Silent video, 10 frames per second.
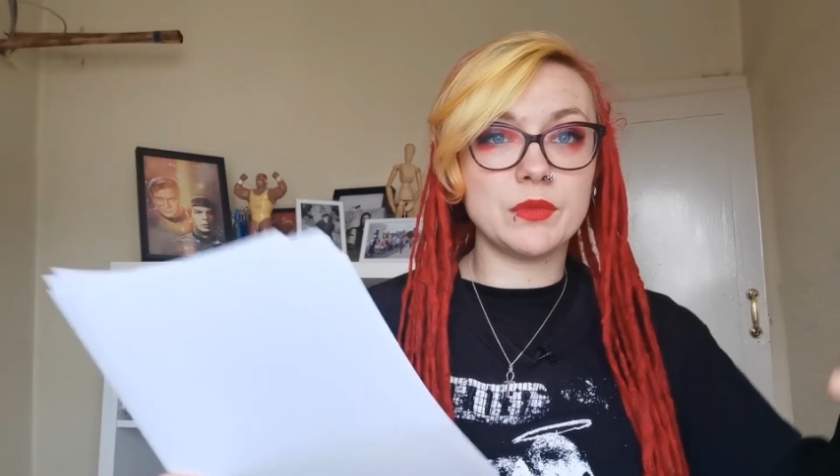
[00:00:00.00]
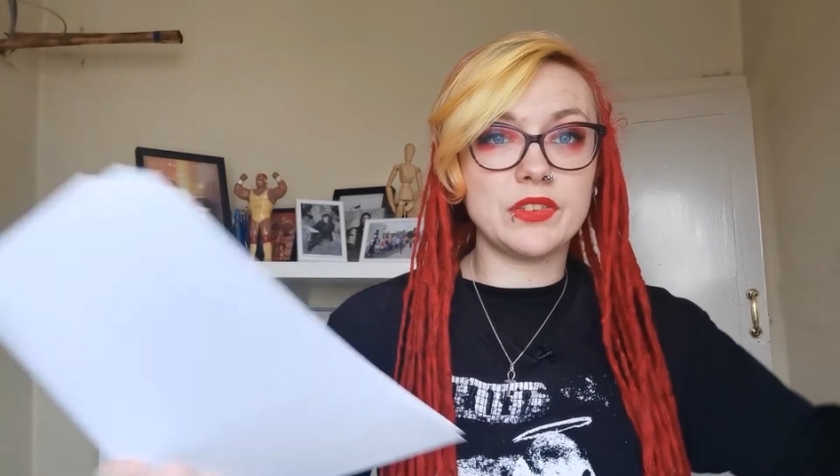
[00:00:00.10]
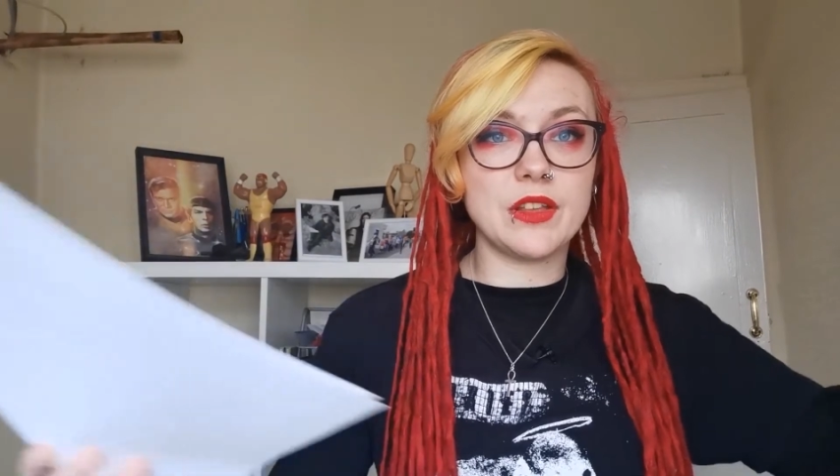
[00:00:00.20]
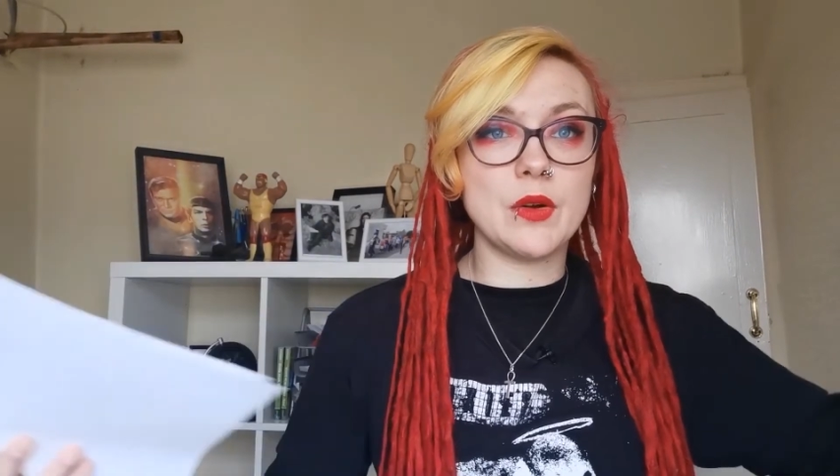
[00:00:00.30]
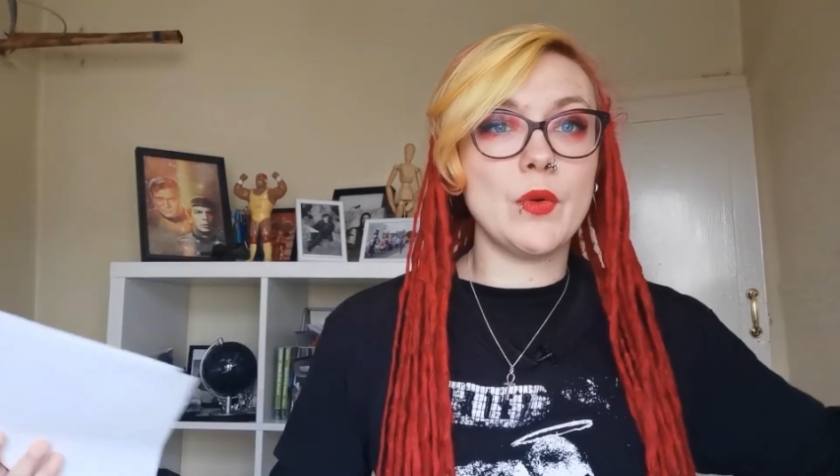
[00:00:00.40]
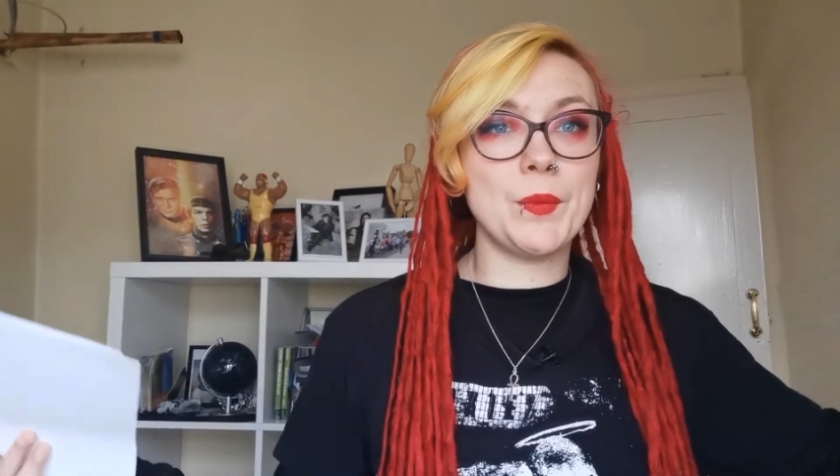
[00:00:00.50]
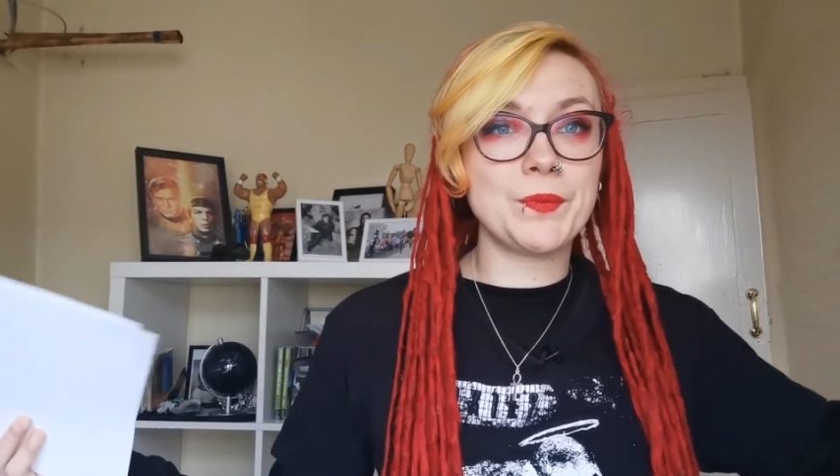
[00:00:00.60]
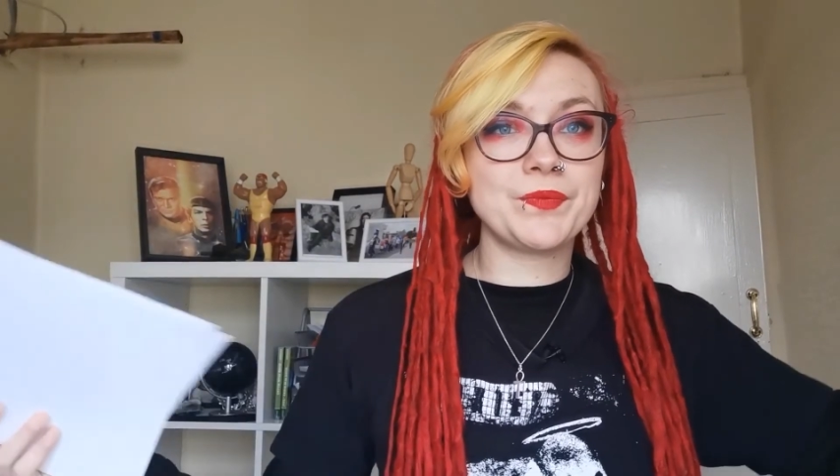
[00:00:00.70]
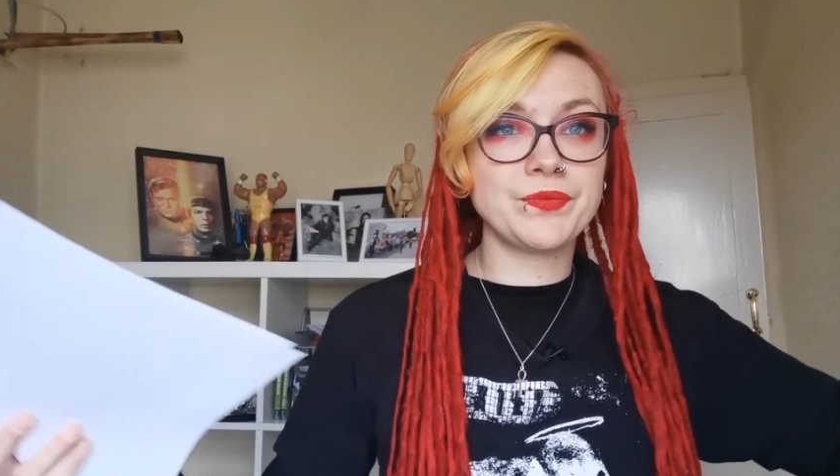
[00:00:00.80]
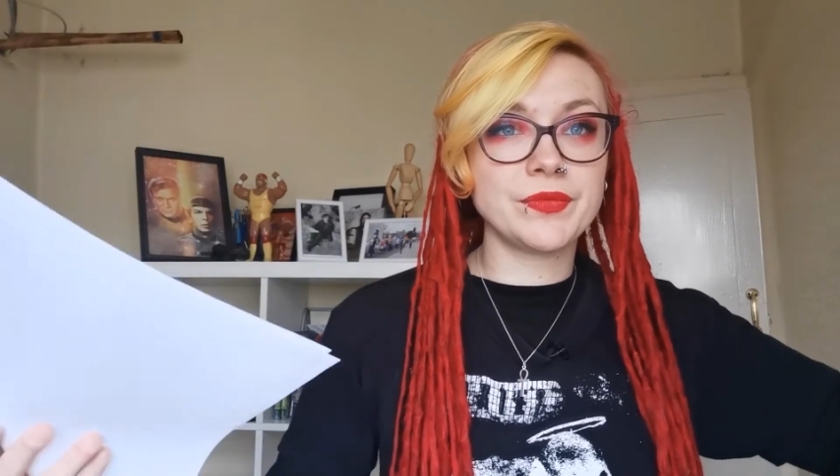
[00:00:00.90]
still
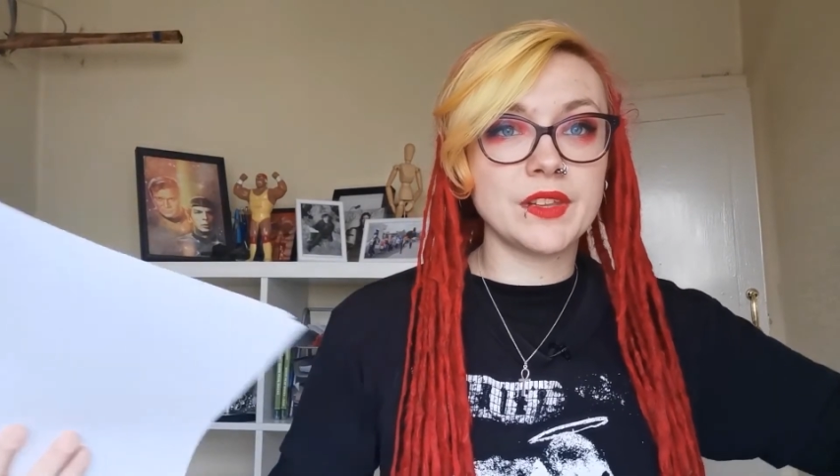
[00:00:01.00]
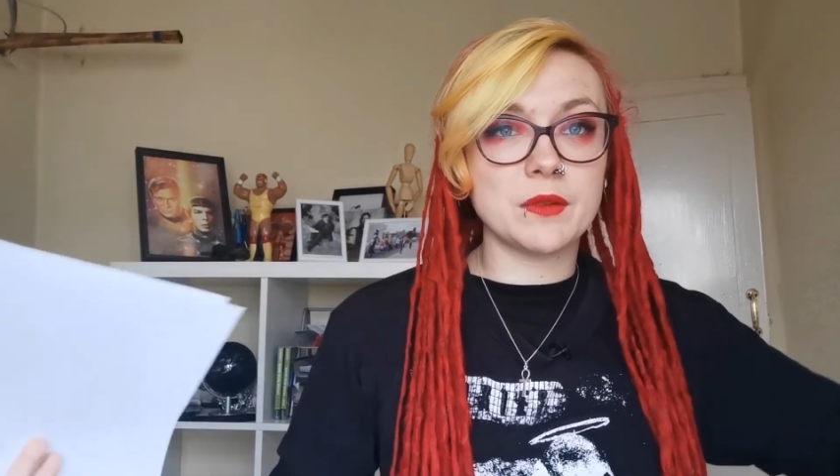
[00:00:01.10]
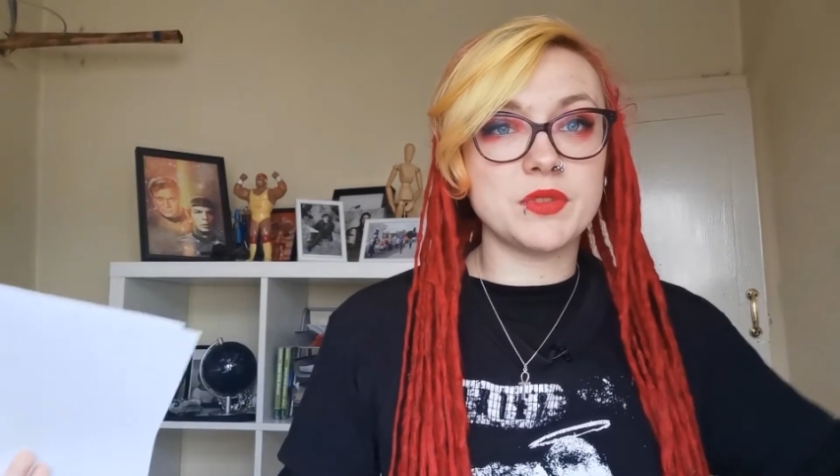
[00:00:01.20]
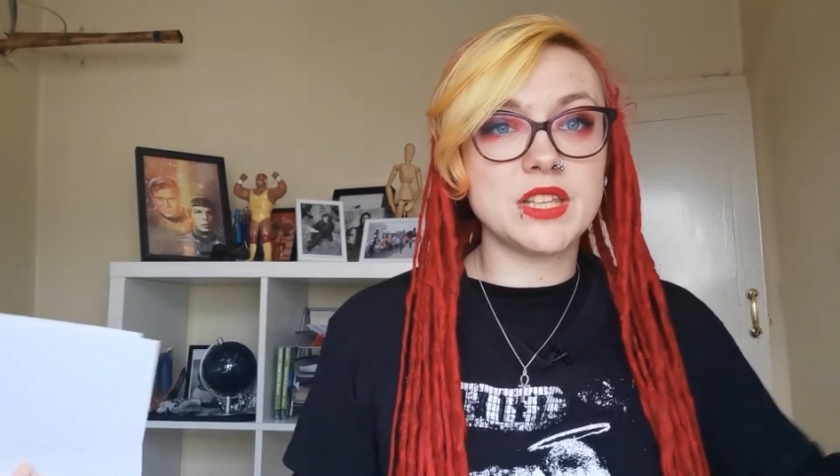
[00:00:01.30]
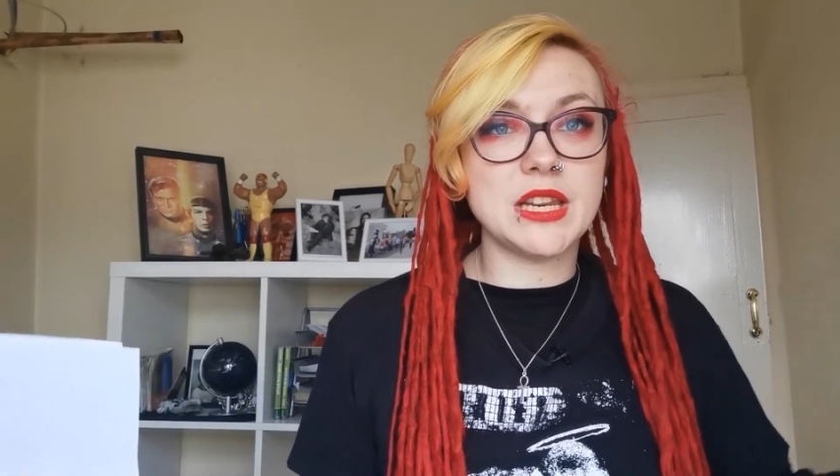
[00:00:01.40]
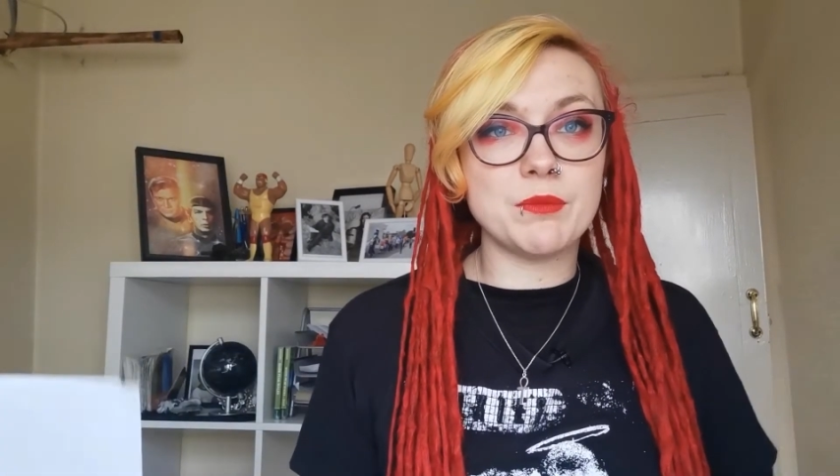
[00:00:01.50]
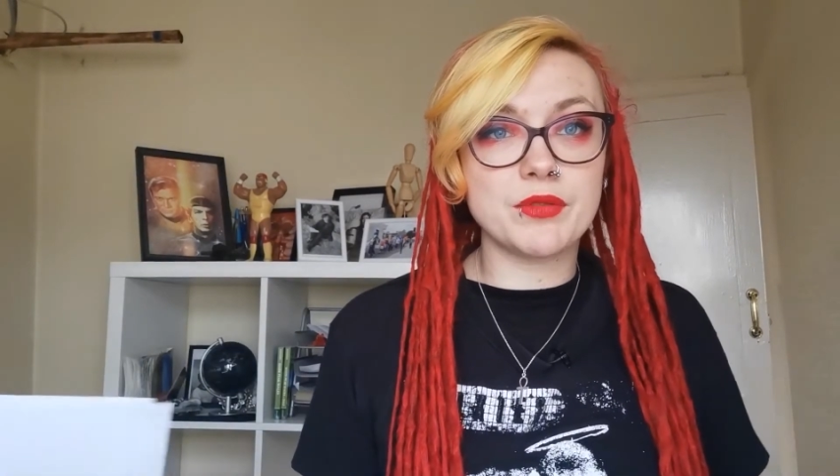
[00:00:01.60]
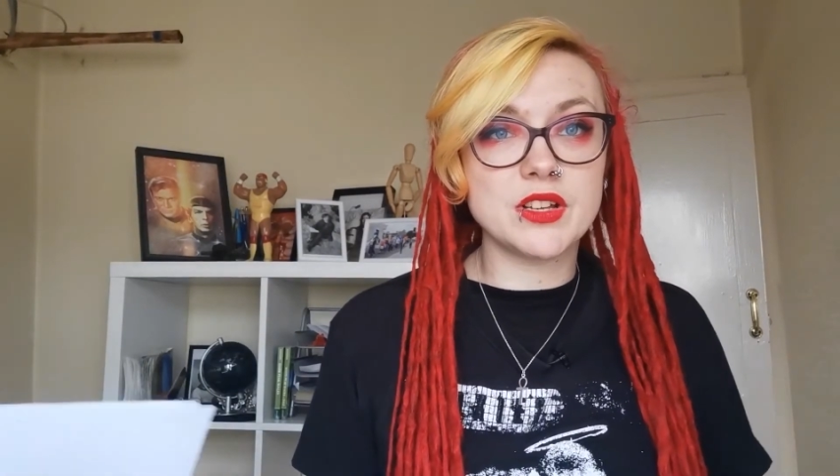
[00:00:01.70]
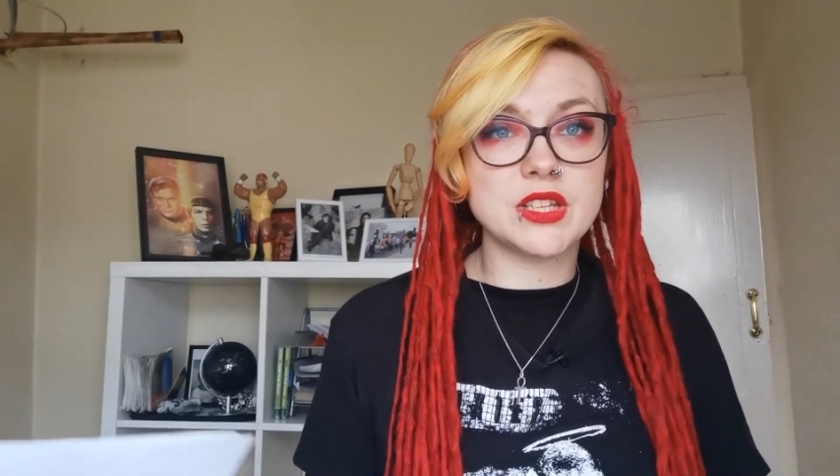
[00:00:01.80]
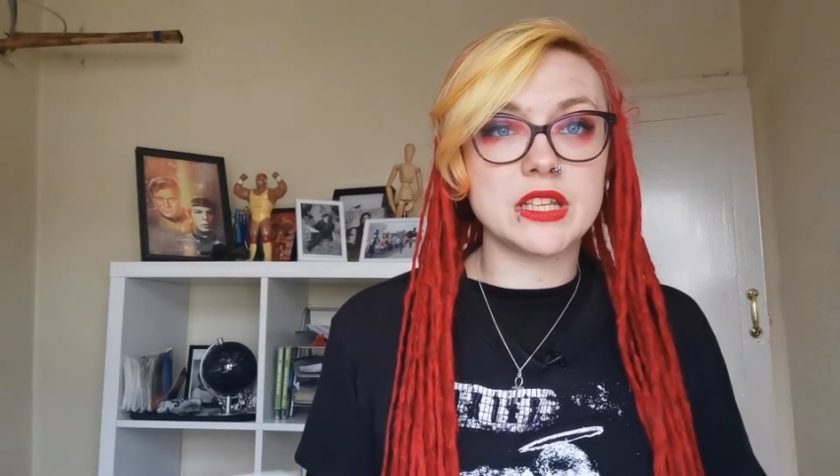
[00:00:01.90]

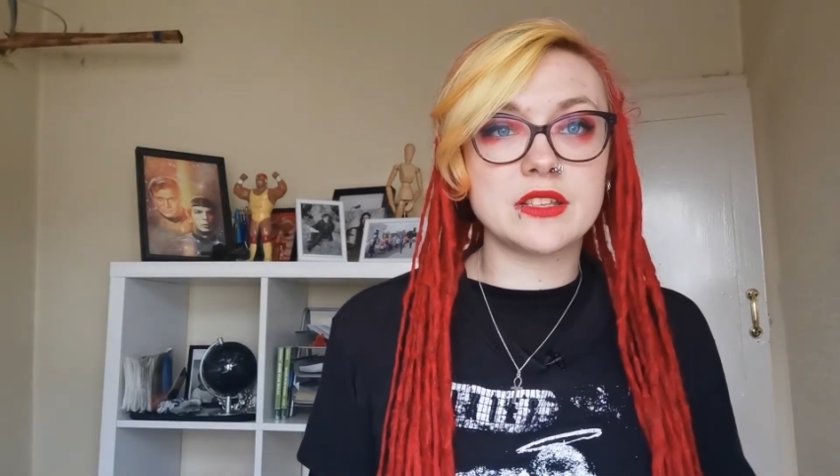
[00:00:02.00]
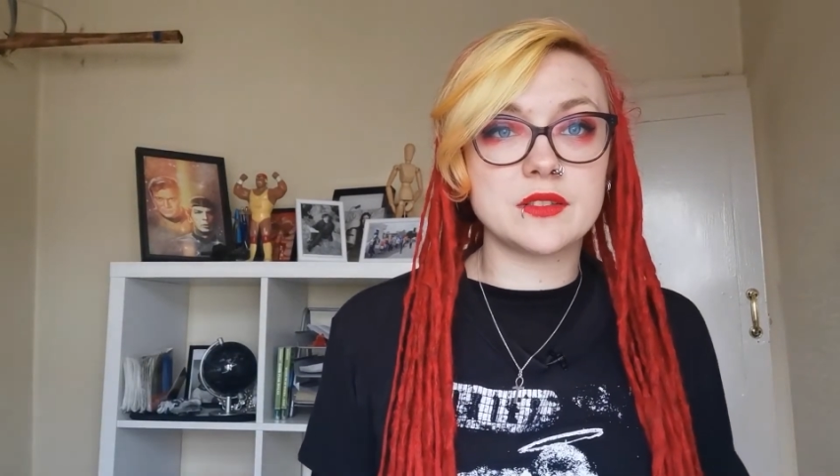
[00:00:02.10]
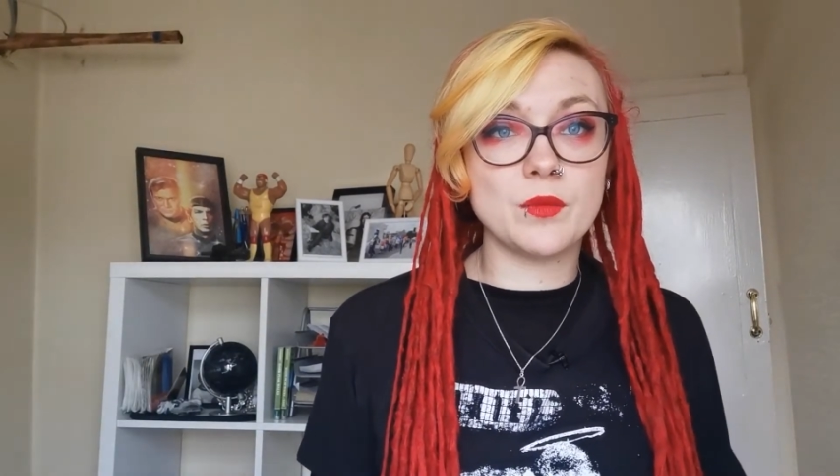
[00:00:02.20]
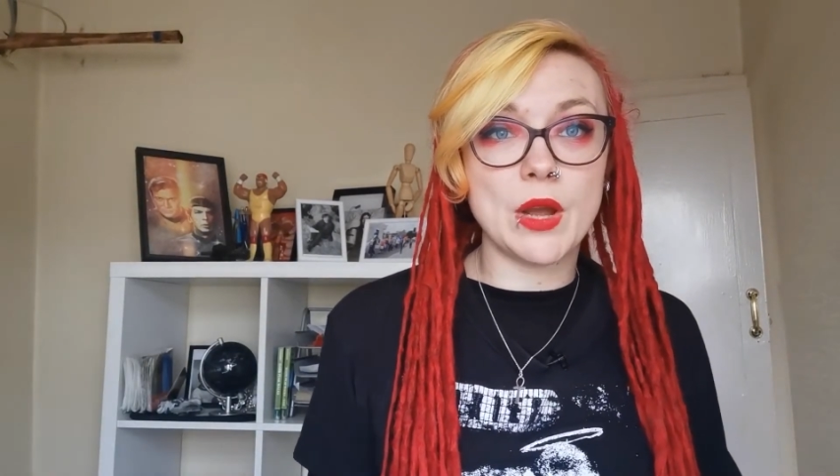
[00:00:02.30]
imprisoned